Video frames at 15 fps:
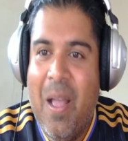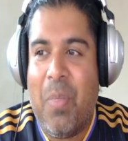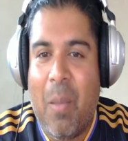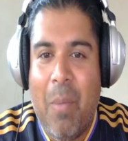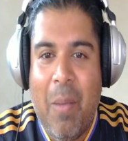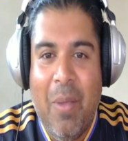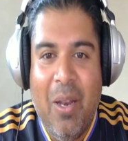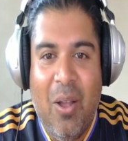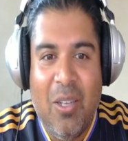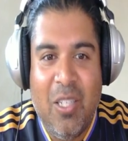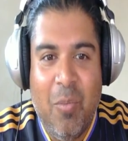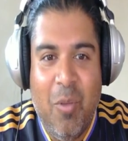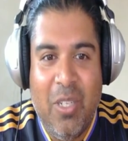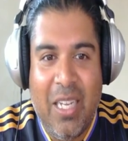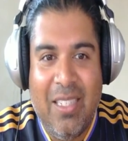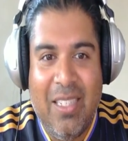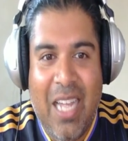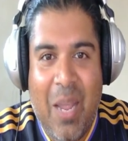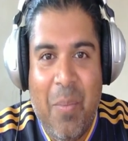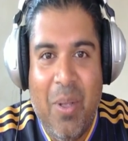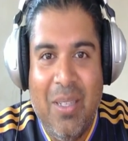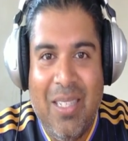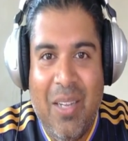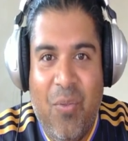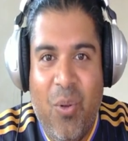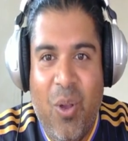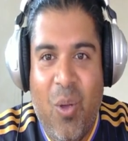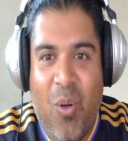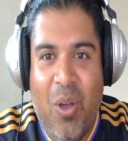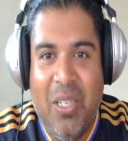Maybe not so much excitement if
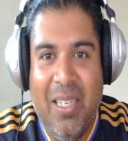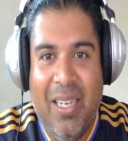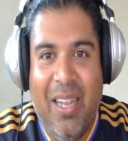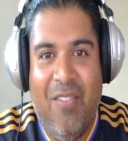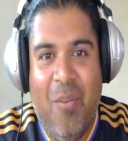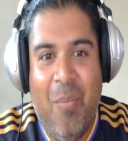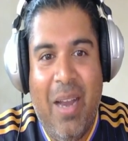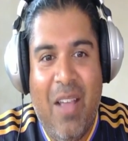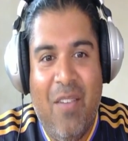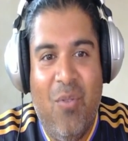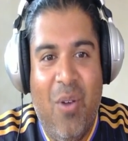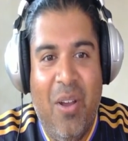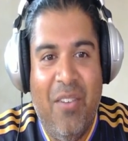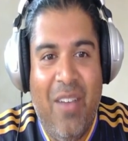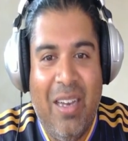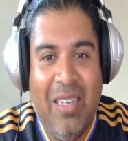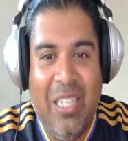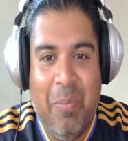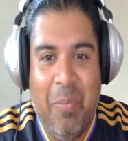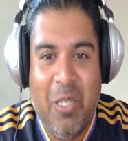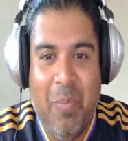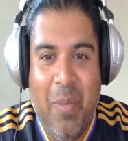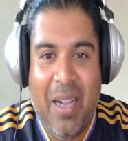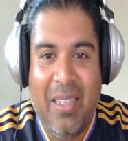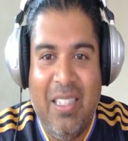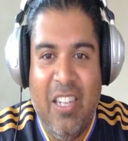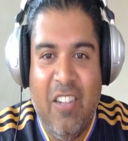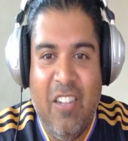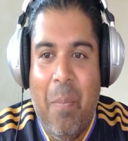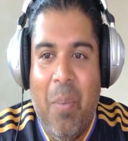we are watching it from an F1 fantasy
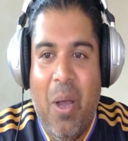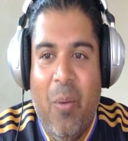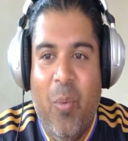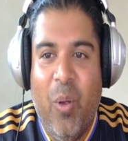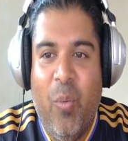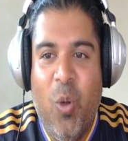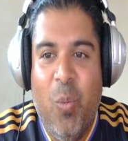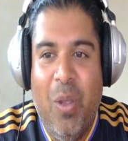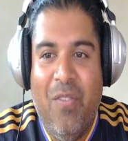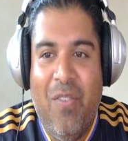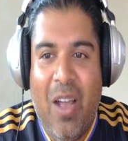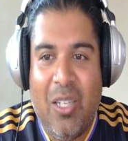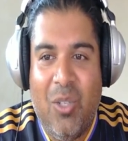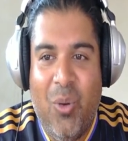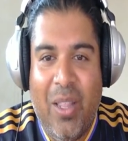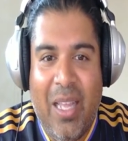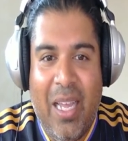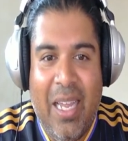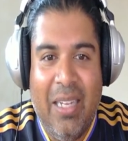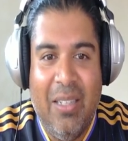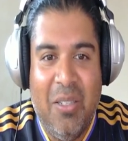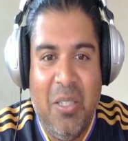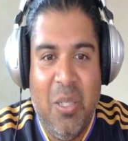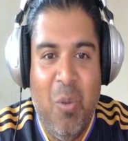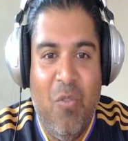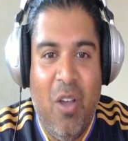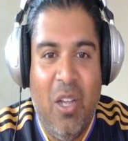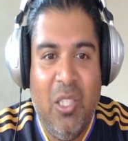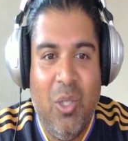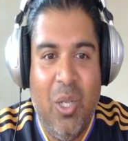perspective, but we will be factoring that into some of
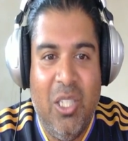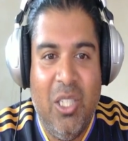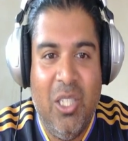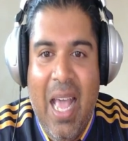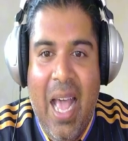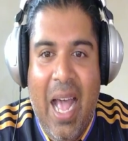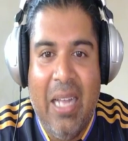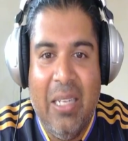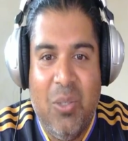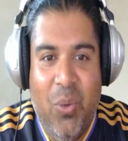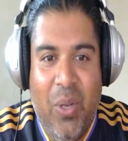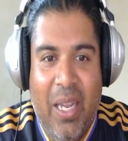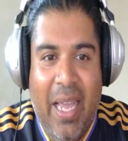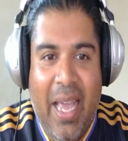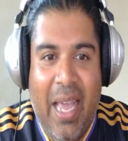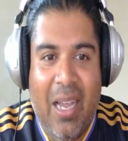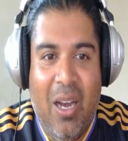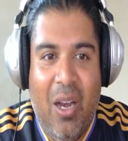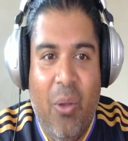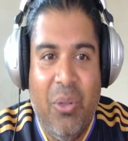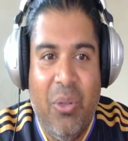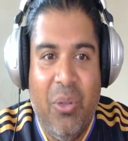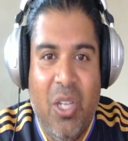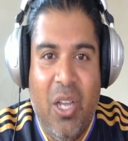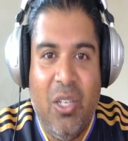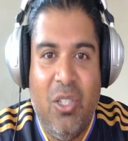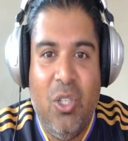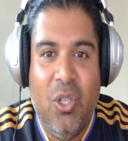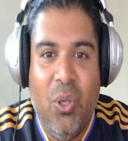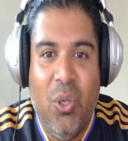our strategies as we get closer
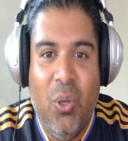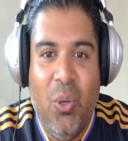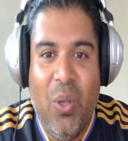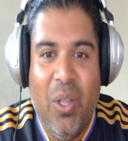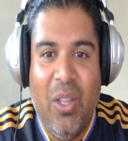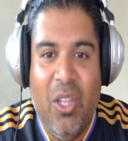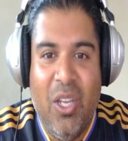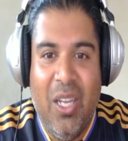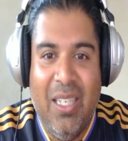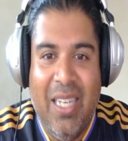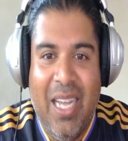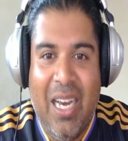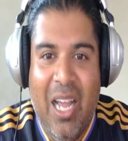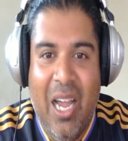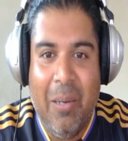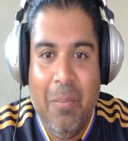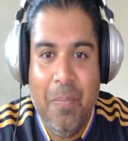to the deadline.